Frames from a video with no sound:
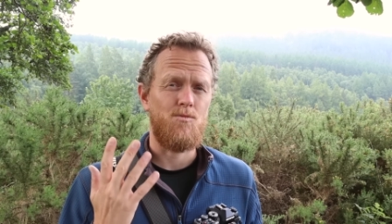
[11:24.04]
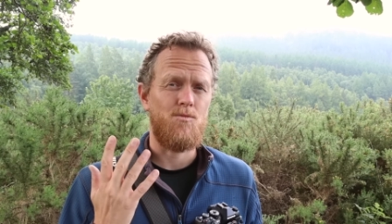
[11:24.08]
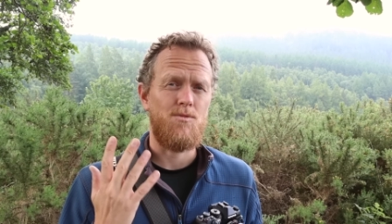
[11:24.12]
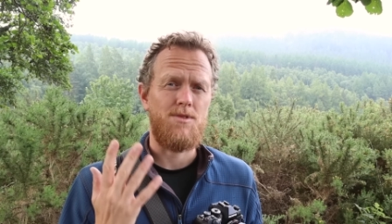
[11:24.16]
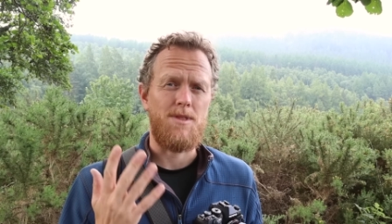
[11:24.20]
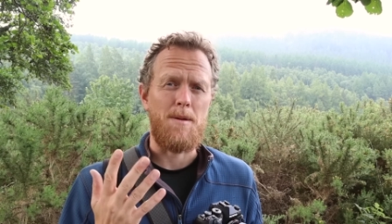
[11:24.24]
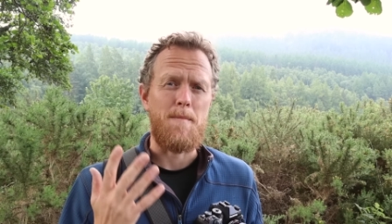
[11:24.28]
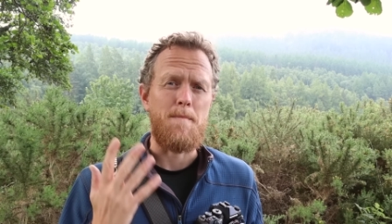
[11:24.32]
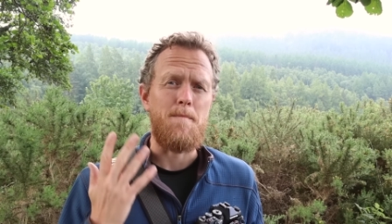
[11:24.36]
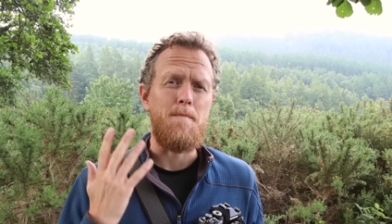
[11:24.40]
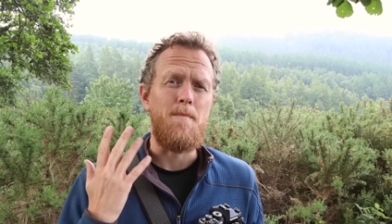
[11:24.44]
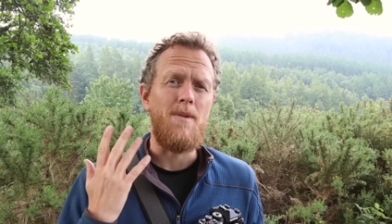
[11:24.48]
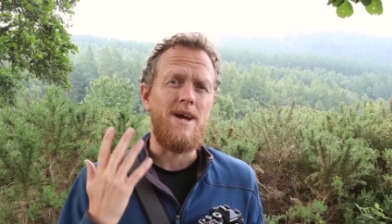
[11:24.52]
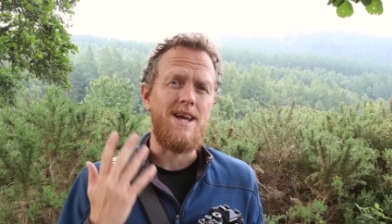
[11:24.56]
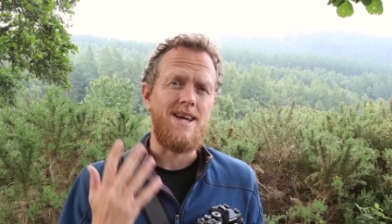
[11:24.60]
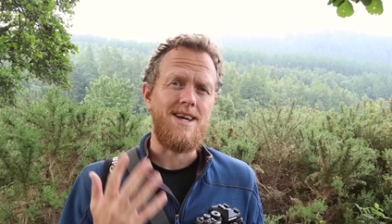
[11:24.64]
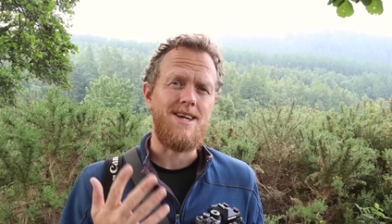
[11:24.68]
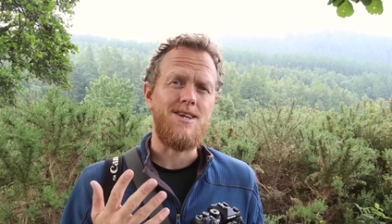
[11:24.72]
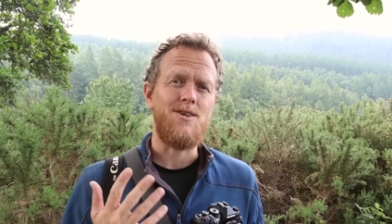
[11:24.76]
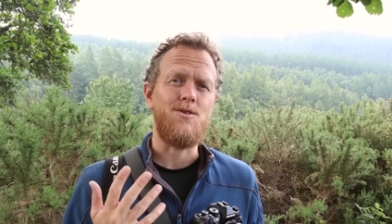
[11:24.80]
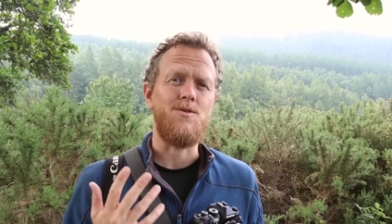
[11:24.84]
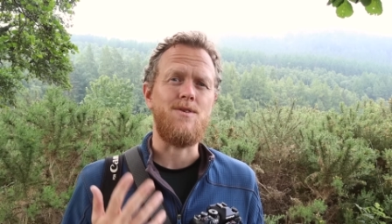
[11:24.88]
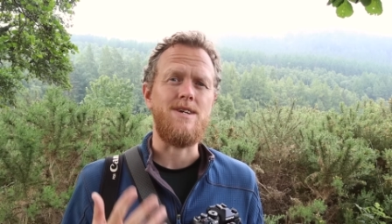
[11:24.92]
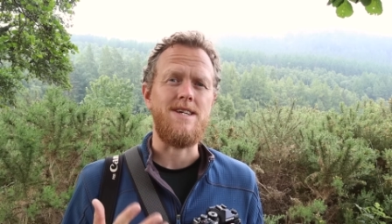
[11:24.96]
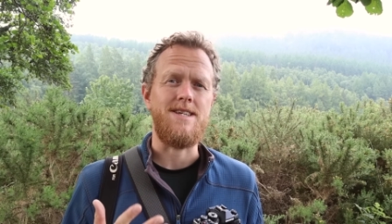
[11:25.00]
the
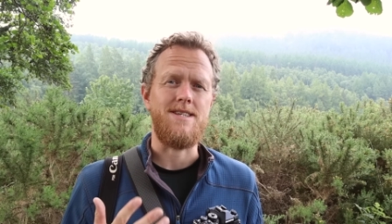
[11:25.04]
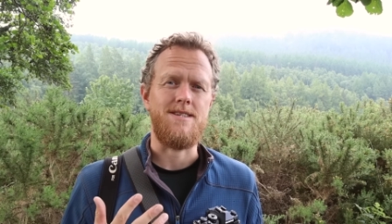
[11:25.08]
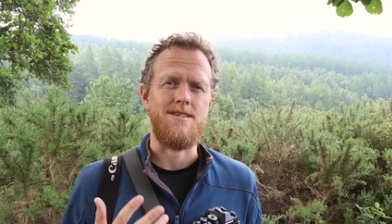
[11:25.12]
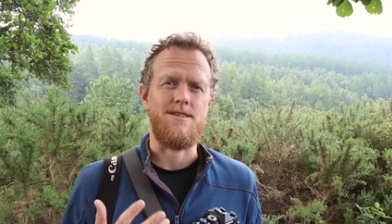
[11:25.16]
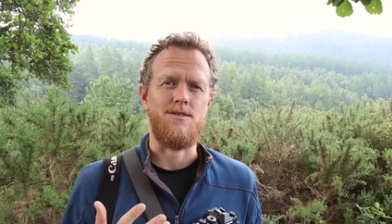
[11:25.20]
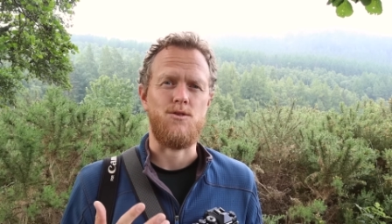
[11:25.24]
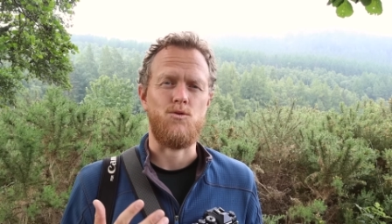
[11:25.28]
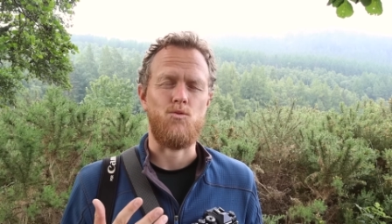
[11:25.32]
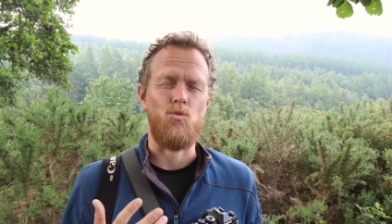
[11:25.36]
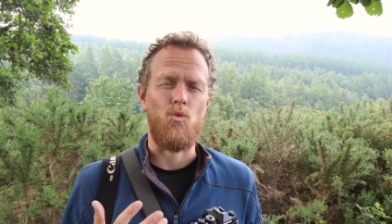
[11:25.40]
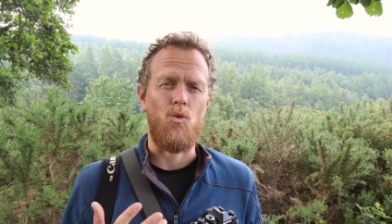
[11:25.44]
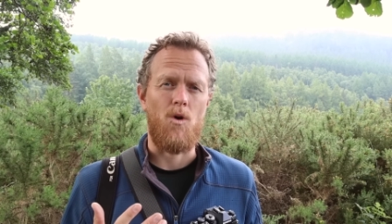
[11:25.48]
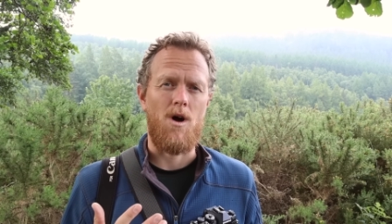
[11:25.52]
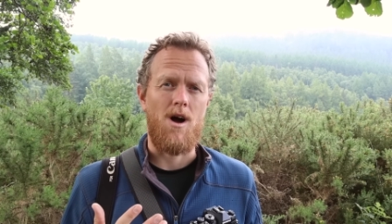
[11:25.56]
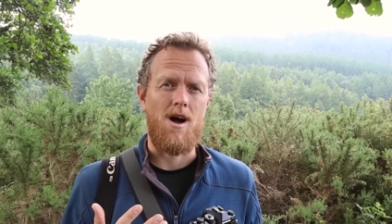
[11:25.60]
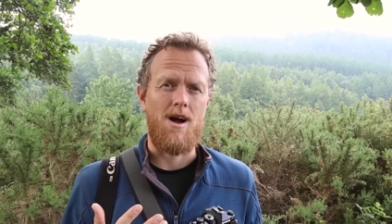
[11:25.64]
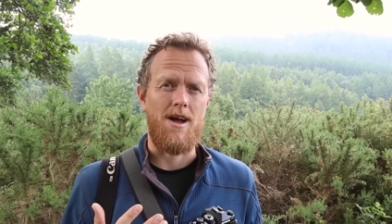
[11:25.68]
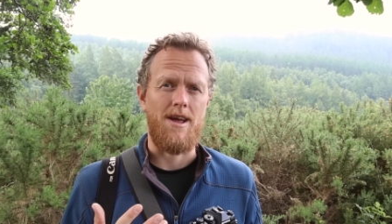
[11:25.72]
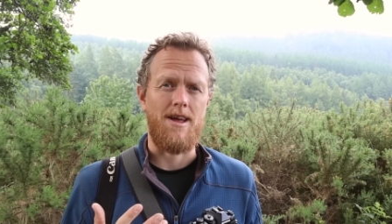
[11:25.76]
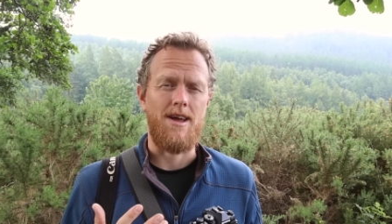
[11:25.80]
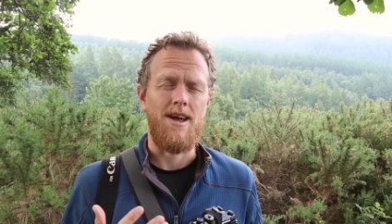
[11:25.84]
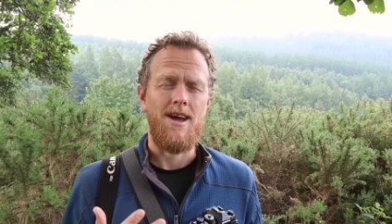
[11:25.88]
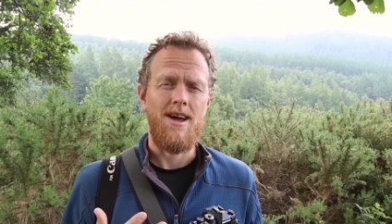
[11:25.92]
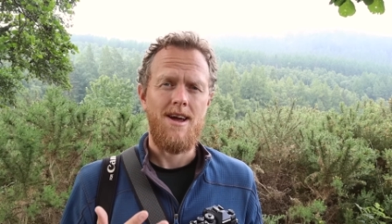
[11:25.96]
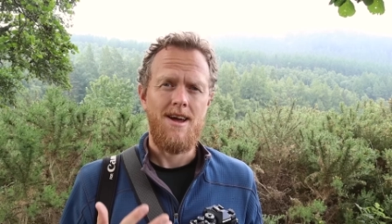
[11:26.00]
main reasons
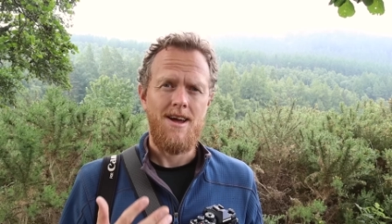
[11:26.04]
why